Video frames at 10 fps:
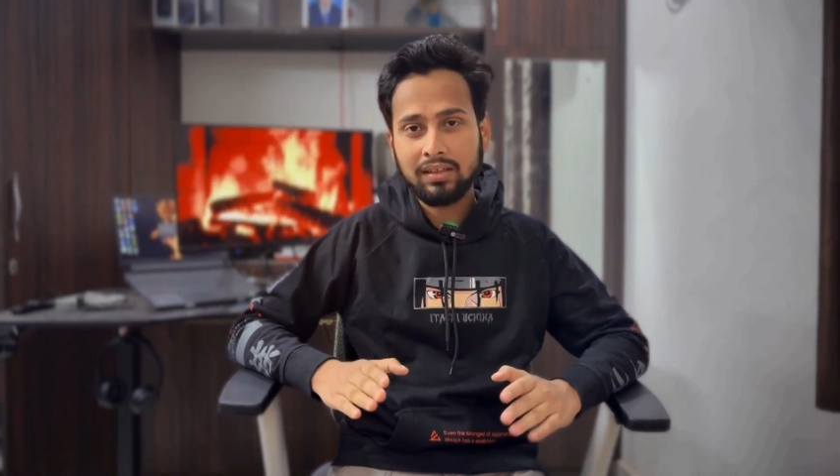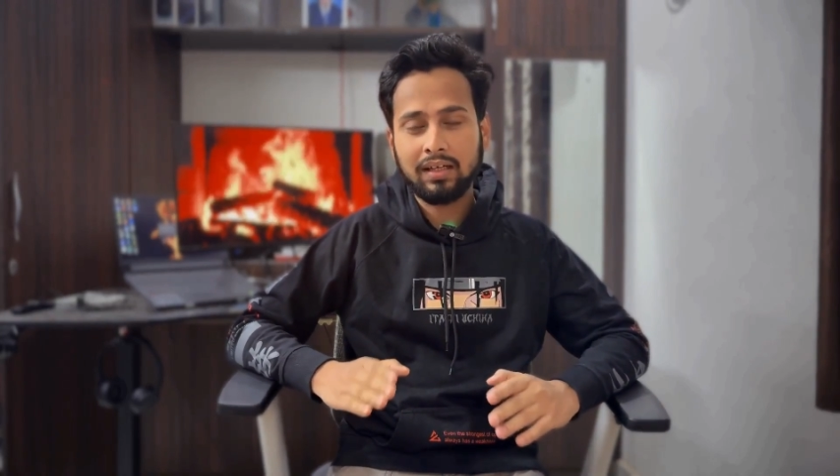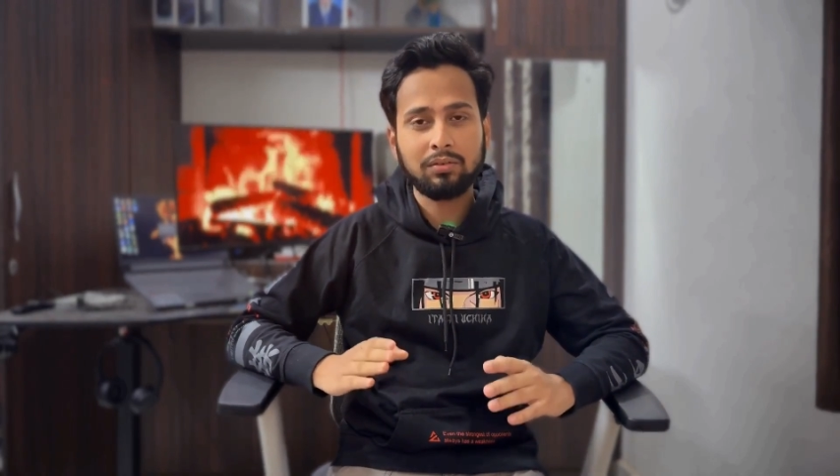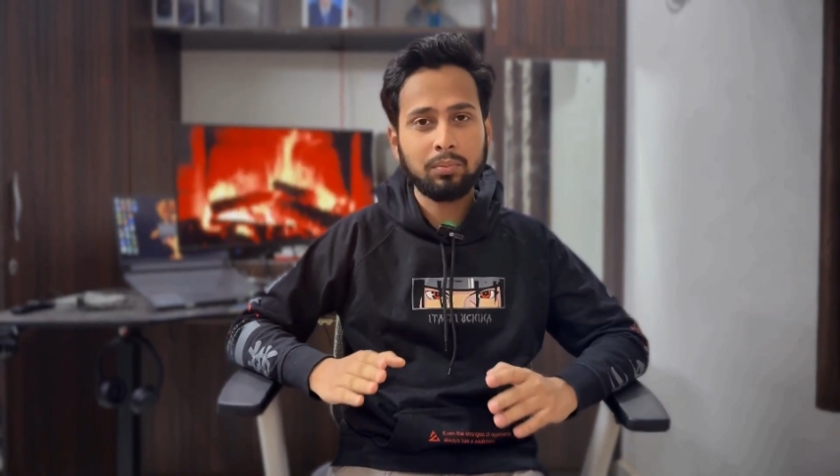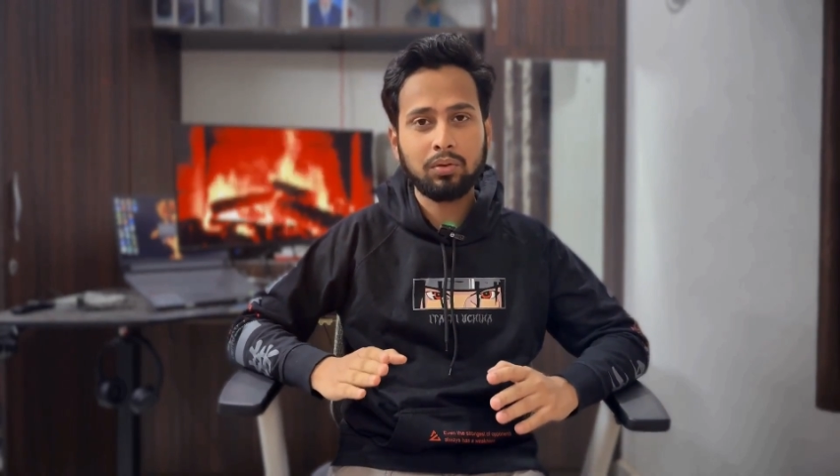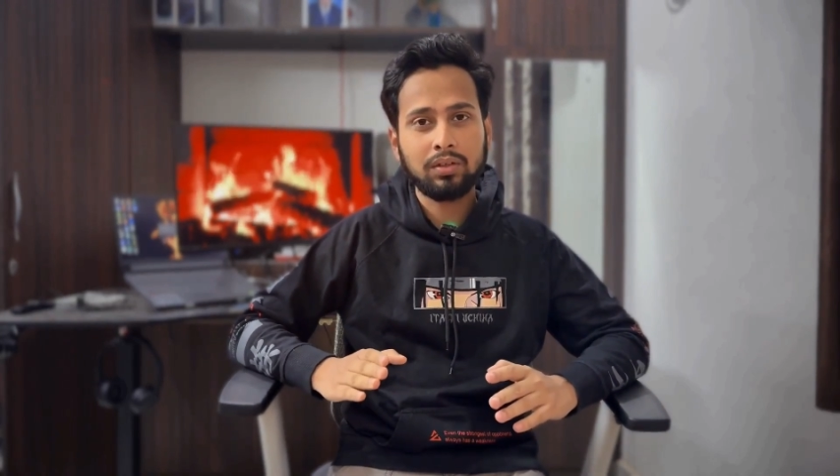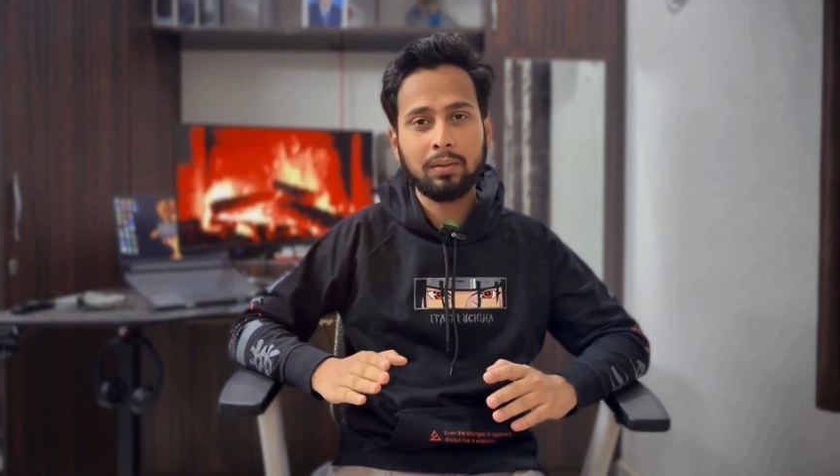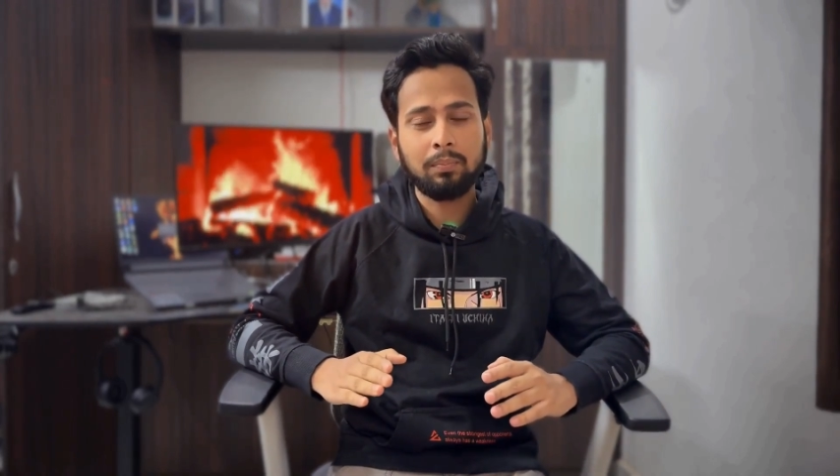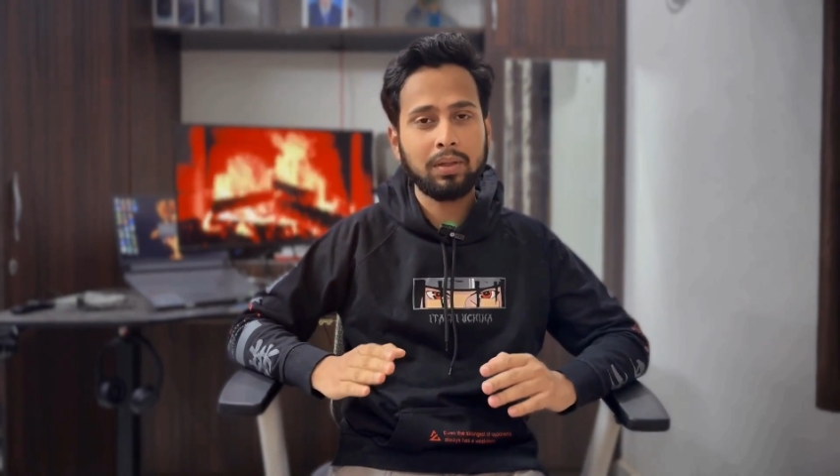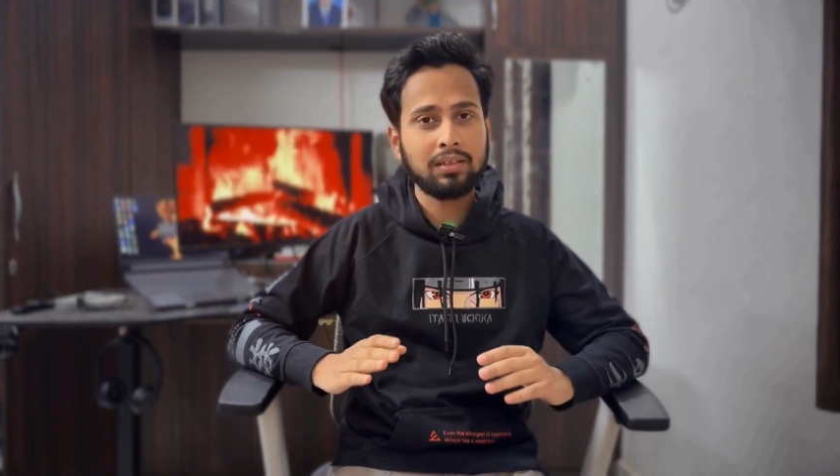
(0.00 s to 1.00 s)
that's both
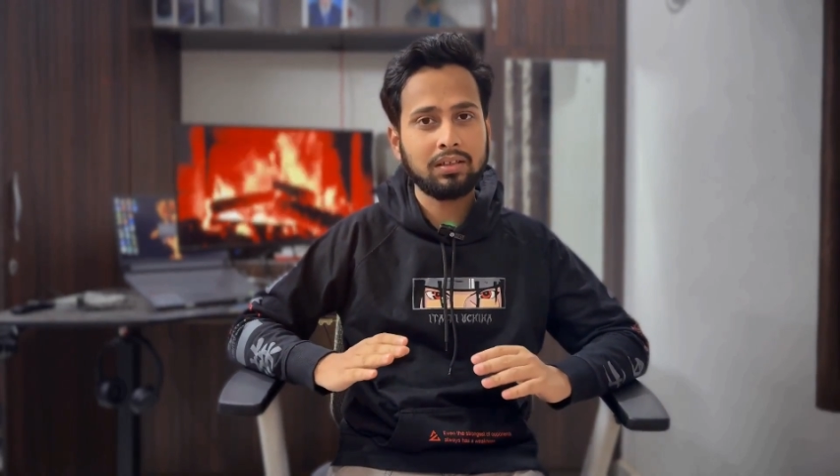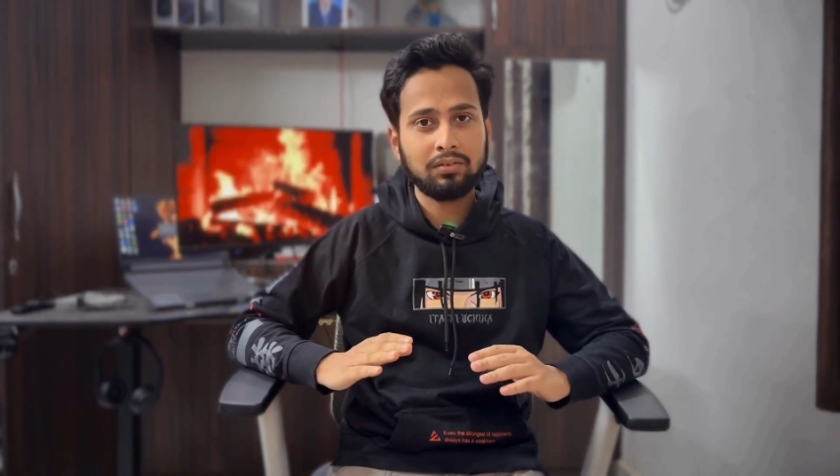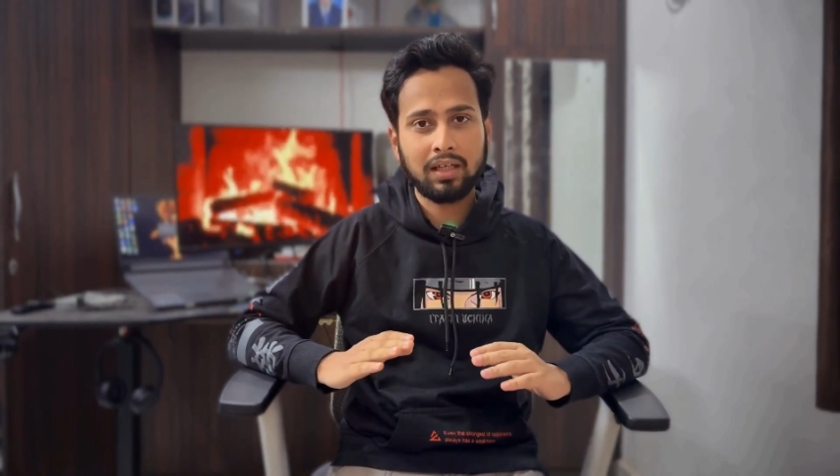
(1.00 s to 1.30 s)
impressive